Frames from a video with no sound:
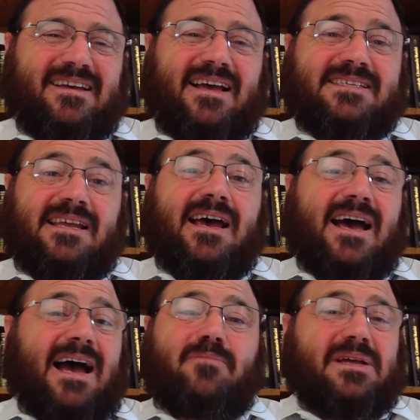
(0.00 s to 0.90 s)
I said,
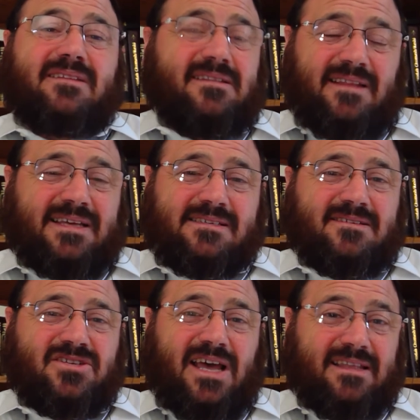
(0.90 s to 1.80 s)
Abba didn't ask a
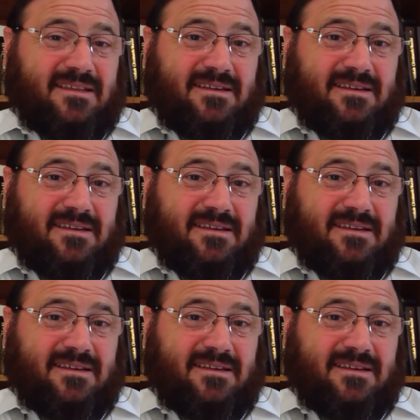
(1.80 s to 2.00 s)
shaila.